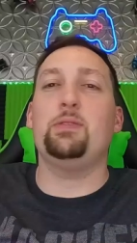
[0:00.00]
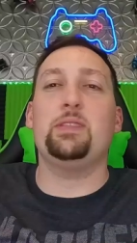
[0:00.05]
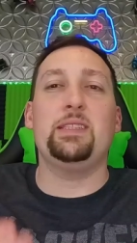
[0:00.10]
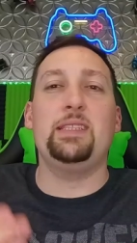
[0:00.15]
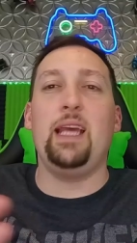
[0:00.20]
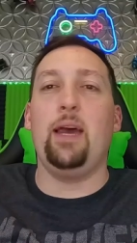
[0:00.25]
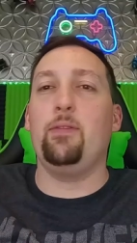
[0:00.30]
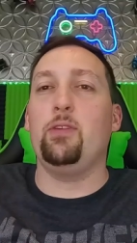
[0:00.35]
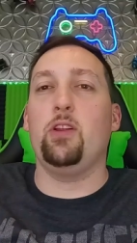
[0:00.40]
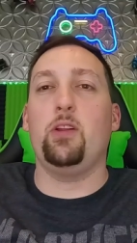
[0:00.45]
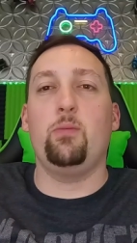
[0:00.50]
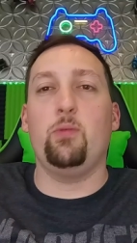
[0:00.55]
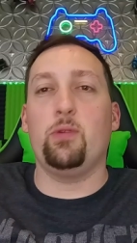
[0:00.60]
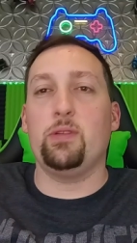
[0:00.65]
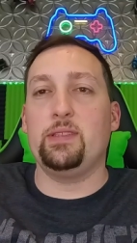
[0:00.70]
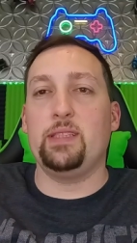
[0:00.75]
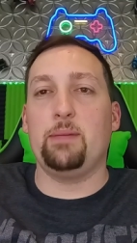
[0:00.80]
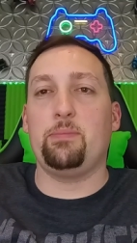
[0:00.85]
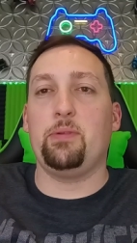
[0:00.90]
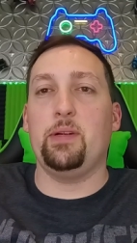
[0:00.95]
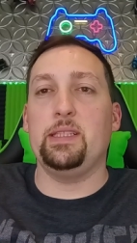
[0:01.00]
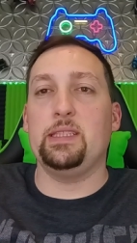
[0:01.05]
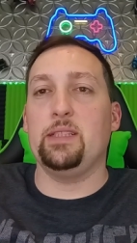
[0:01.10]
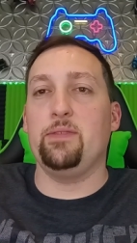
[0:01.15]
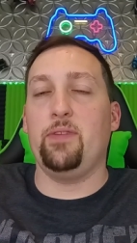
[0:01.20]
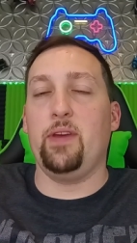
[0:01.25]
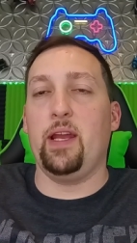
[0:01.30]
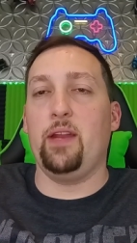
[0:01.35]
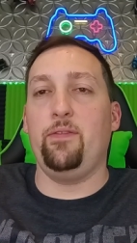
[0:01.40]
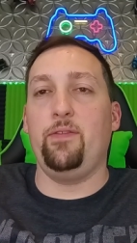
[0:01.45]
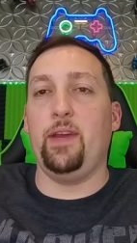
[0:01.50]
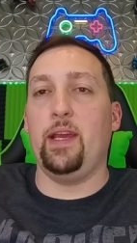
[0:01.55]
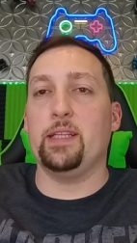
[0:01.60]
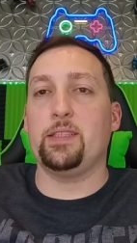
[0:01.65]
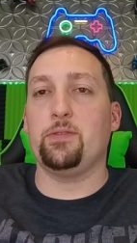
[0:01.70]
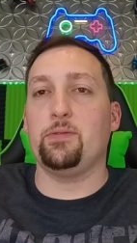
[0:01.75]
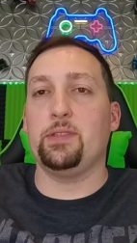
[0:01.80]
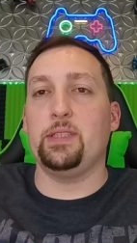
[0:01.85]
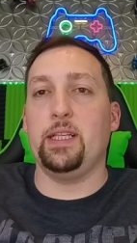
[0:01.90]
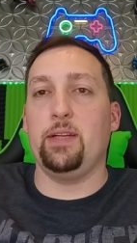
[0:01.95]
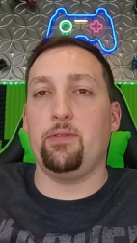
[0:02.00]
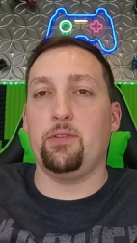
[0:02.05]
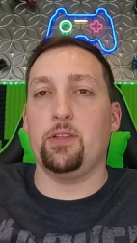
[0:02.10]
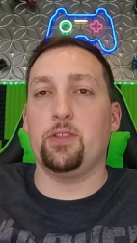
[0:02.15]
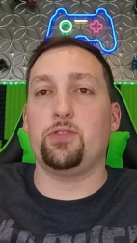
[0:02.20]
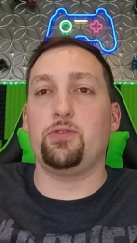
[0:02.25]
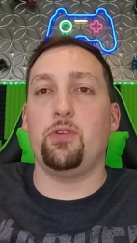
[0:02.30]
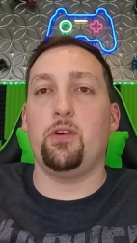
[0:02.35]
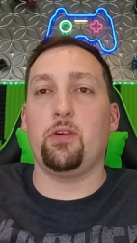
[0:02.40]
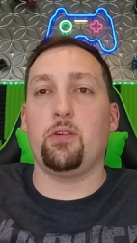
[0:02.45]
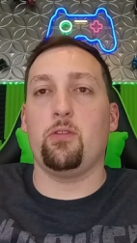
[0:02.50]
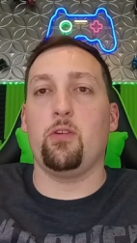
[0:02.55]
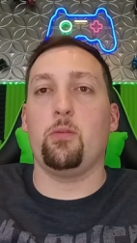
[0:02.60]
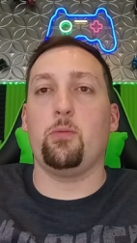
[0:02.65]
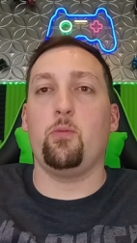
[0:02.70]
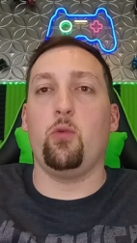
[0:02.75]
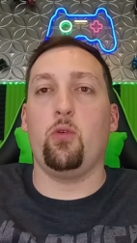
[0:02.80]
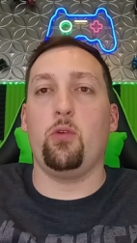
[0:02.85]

I would just have a little more separation if I had a faster receiver and a stronger arm